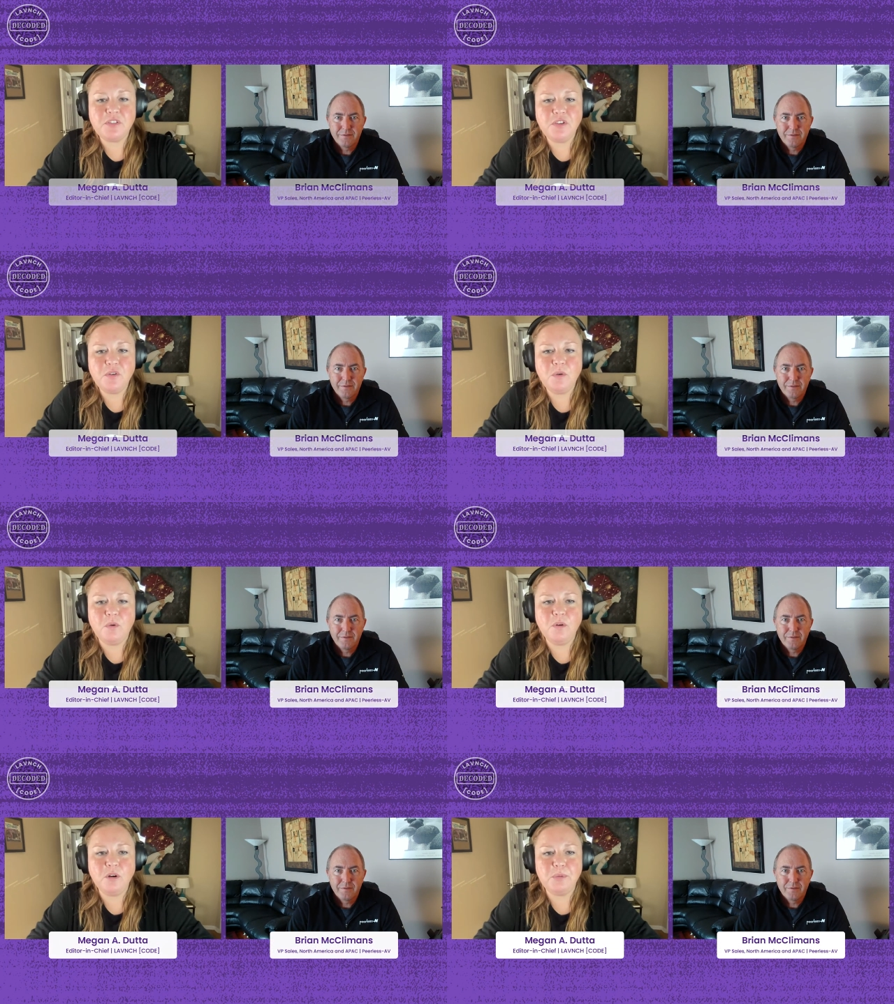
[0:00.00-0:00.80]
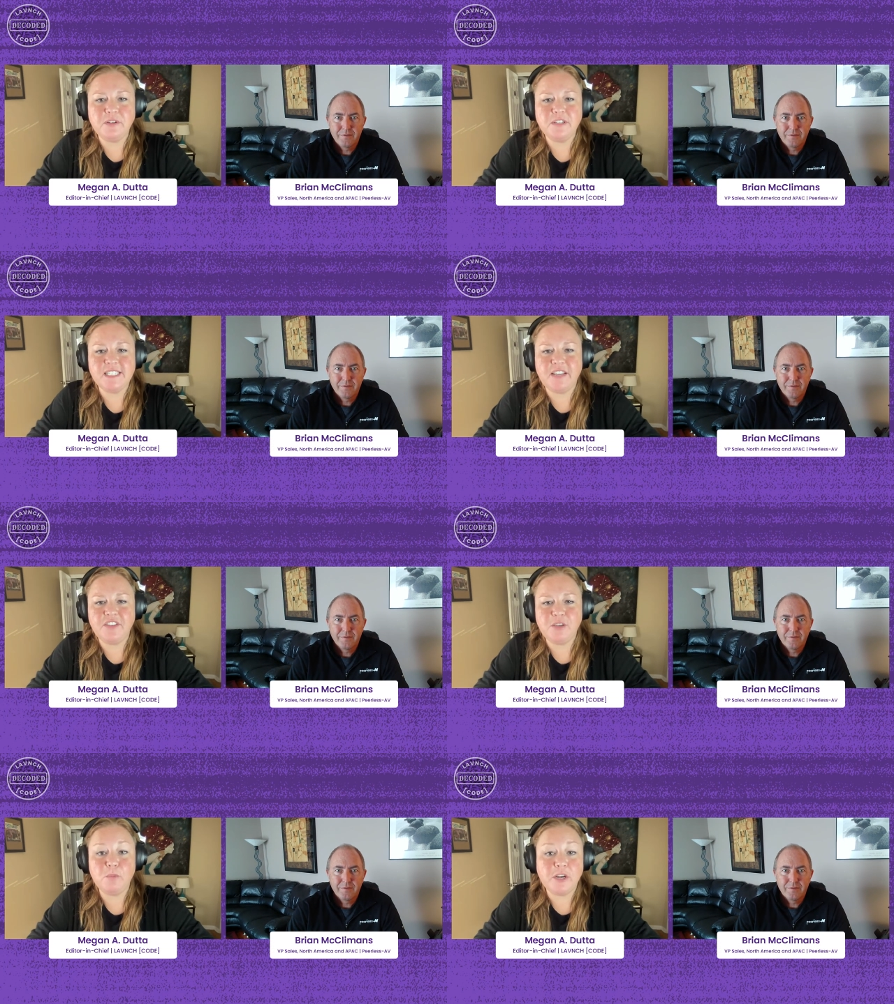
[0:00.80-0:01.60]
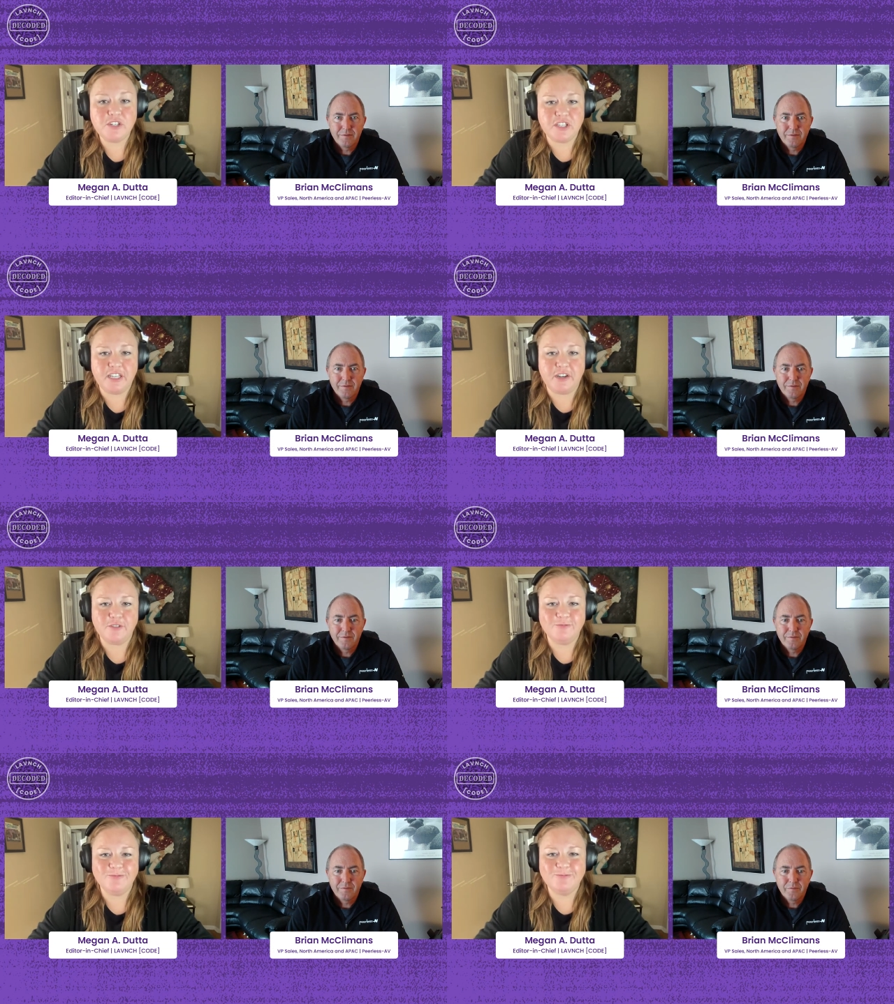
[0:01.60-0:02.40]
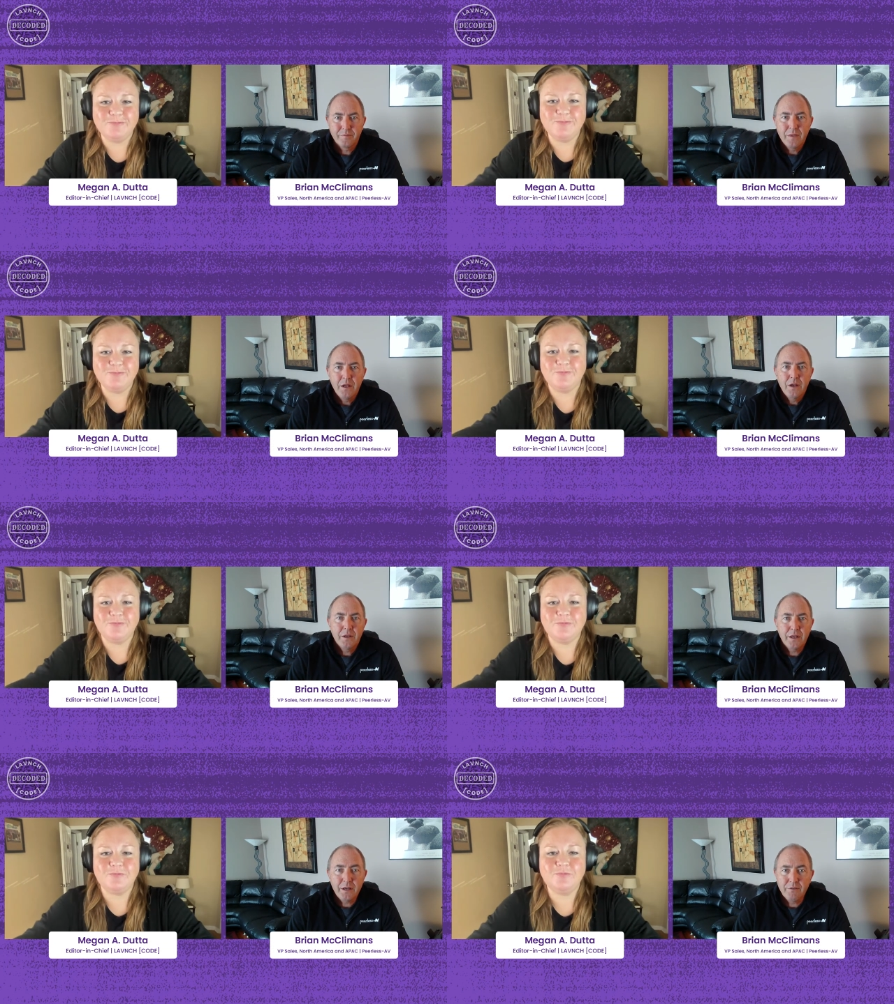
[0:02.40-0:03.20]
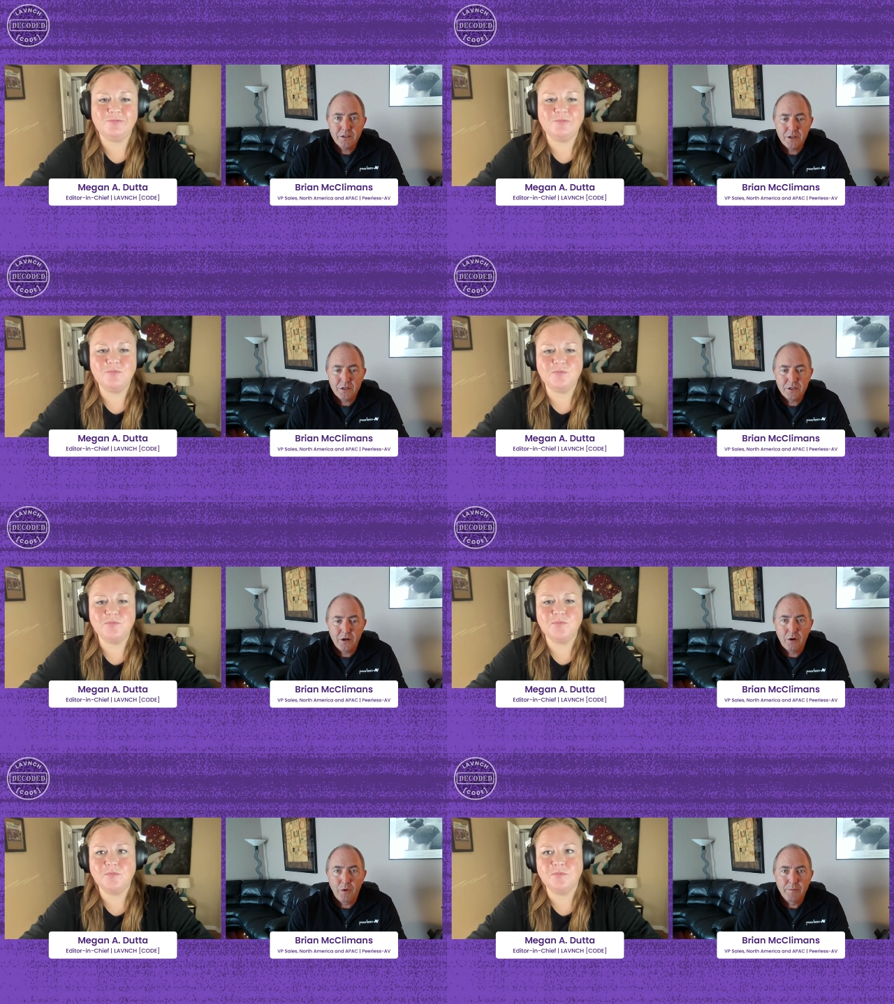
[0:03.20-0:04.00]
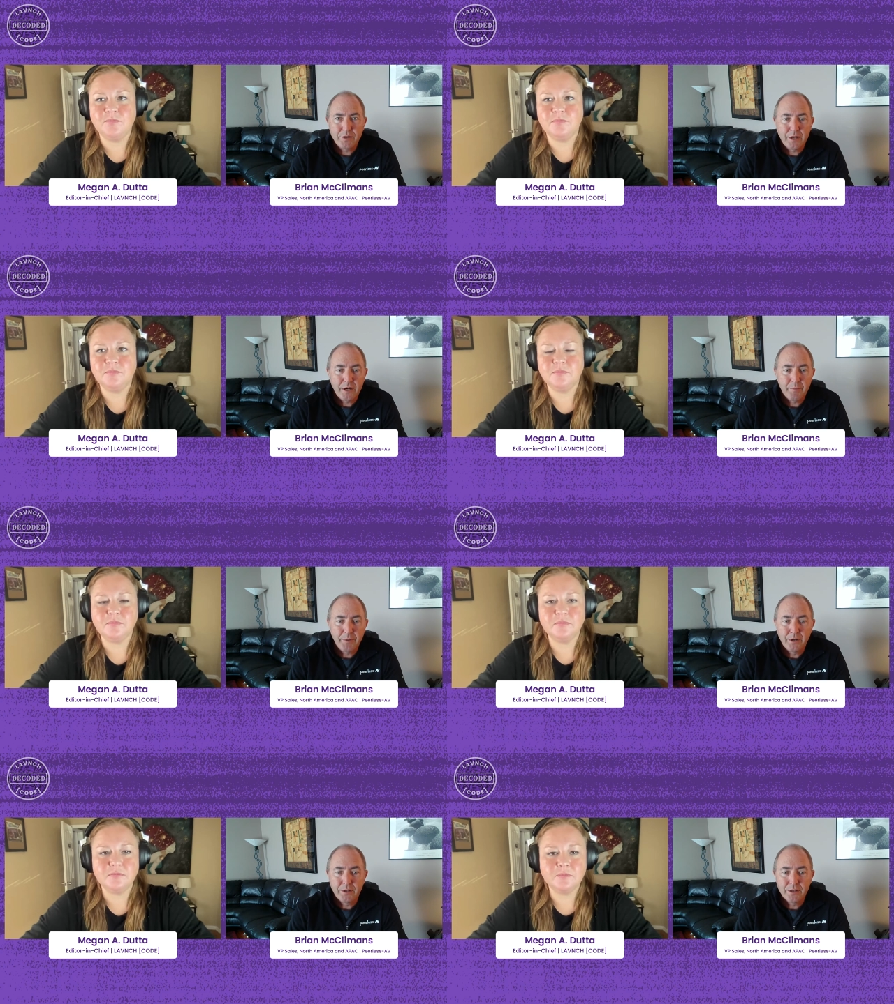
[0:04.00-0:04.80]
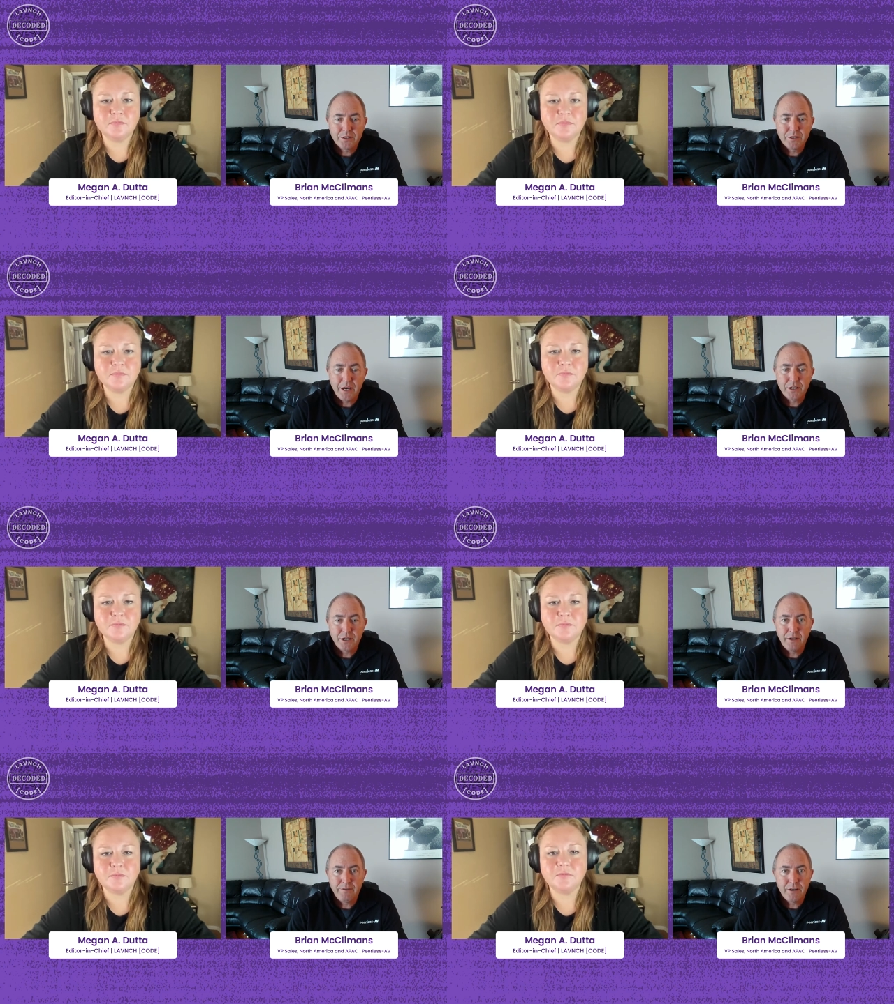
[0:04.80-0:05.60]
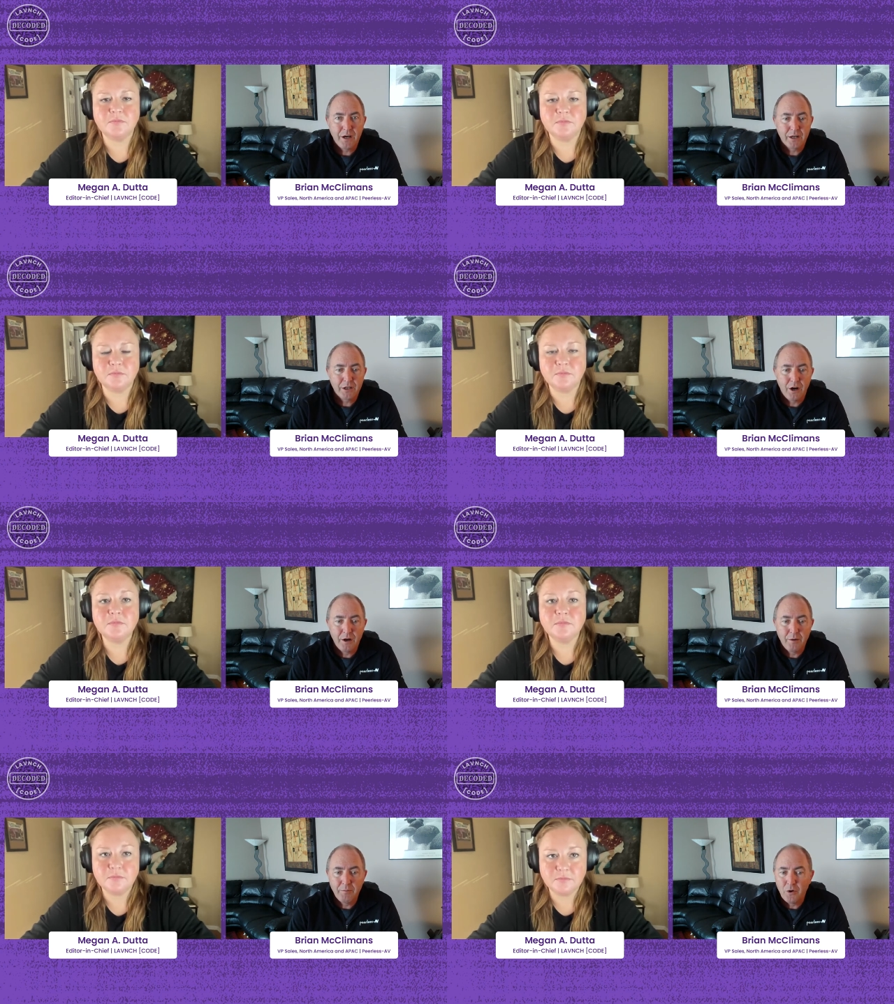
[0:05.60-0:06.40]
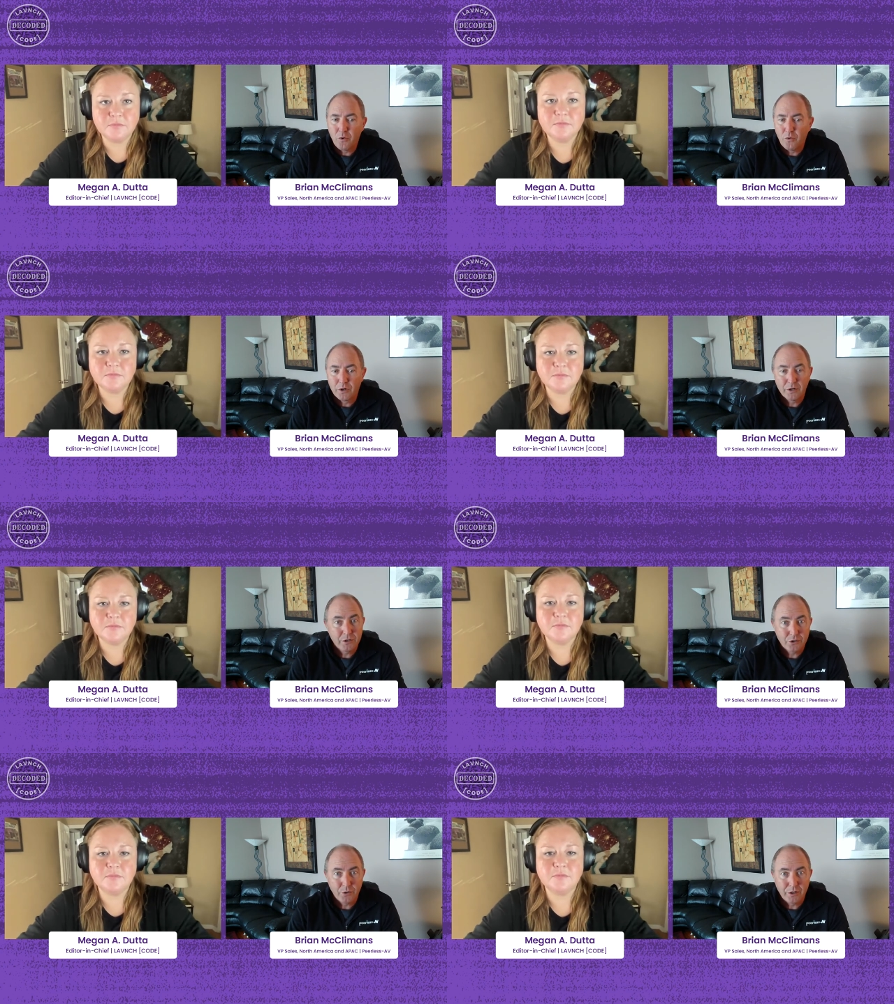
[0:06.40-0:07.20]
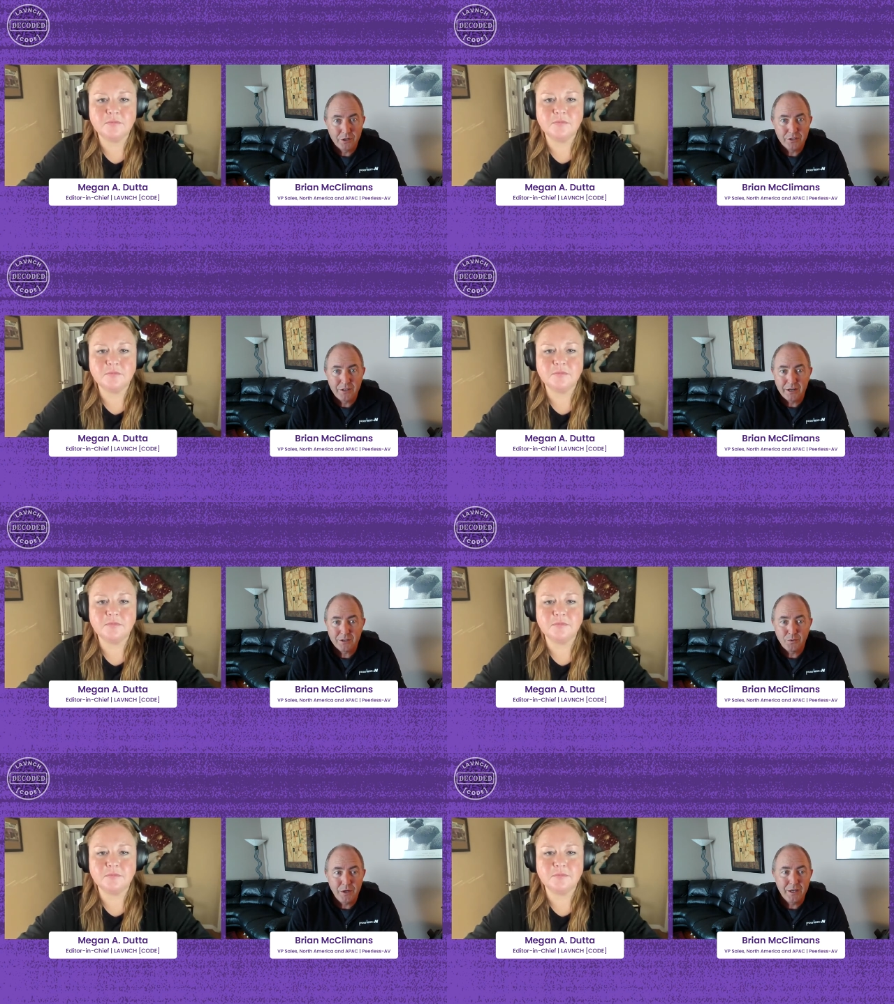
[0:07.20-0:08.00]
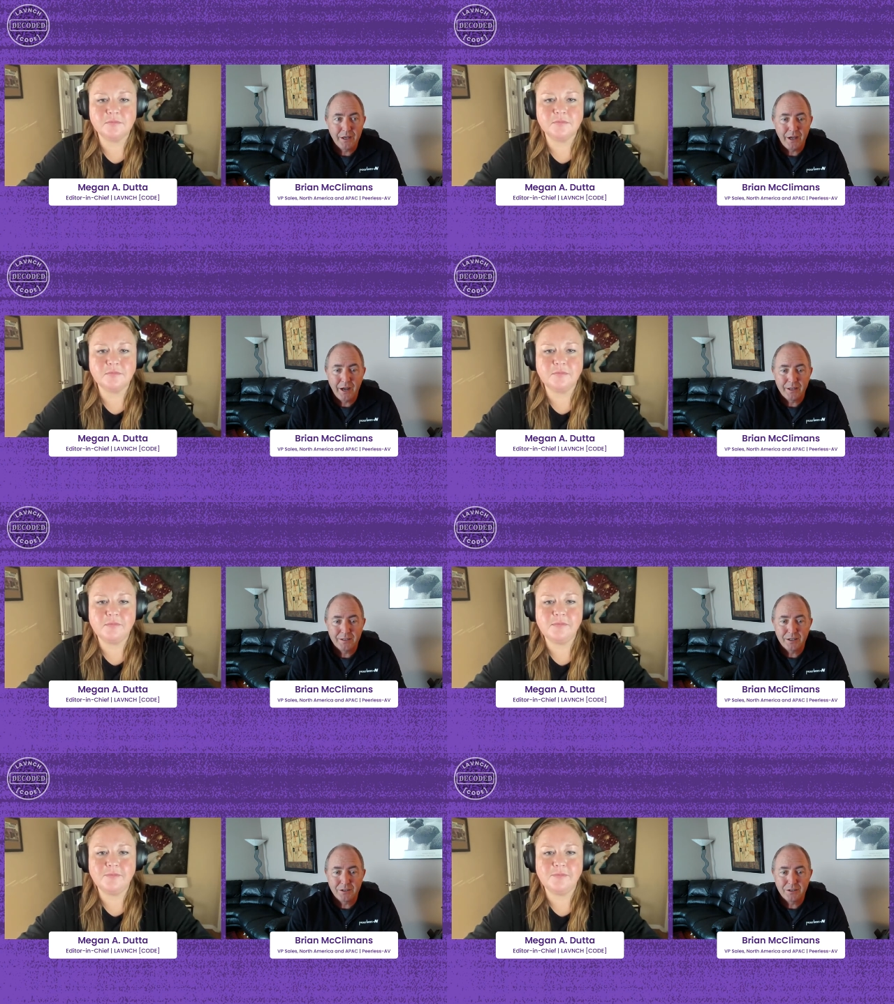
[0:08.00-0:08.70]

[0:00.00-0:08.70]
Speaker 1: with you or Peerless AV, where should they go?
Speaker 2: They can visit us on our website at peerless av.com or join us next week at